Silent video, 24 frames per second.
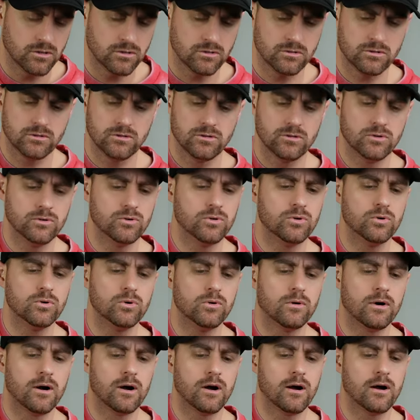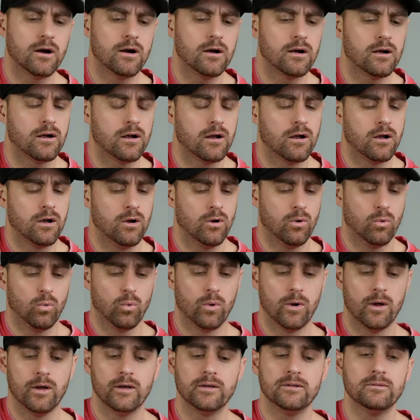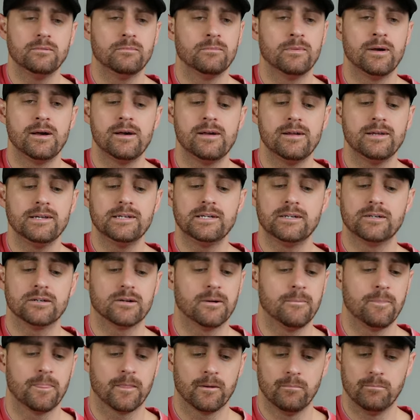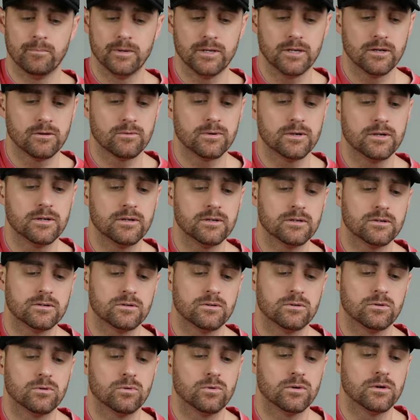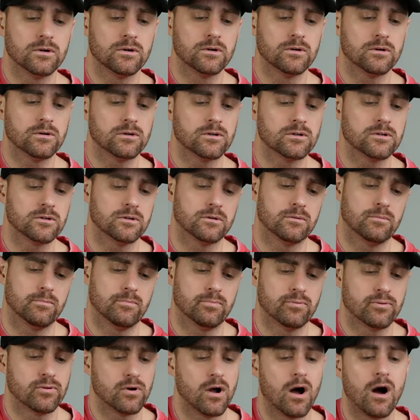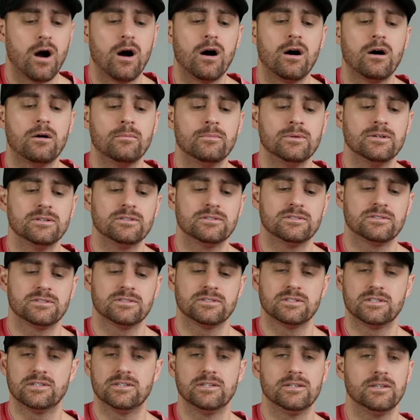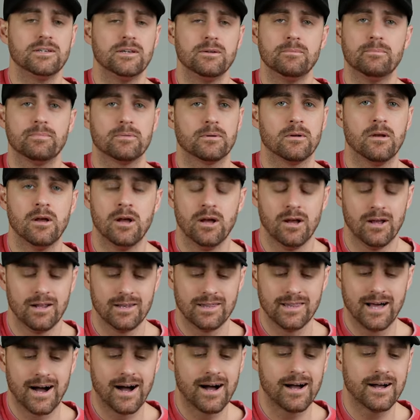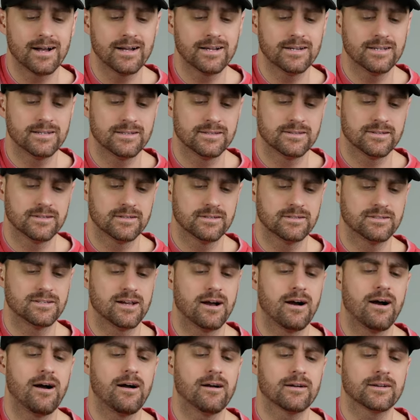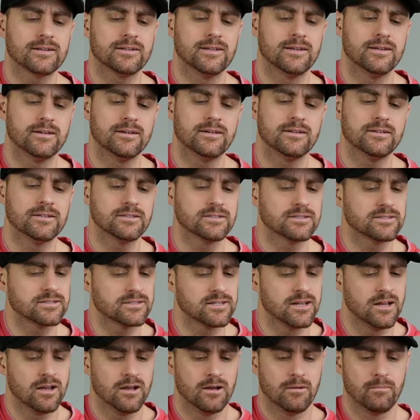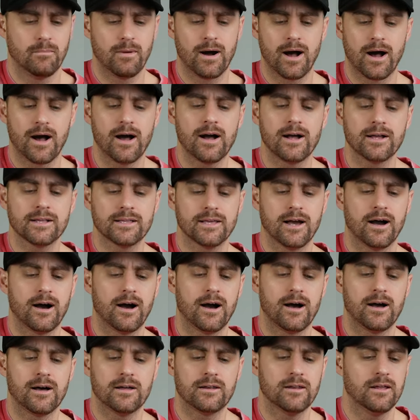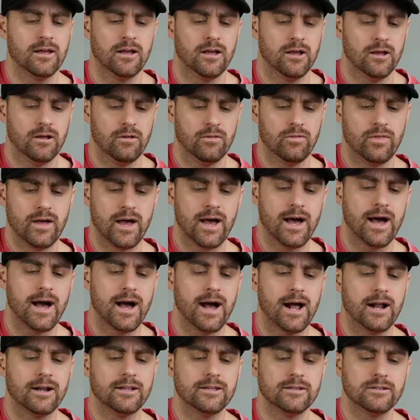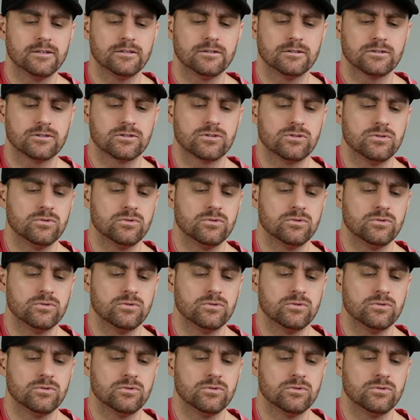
You are Waymaker, miracle worker, promise keep, light in the darkness. My God, that is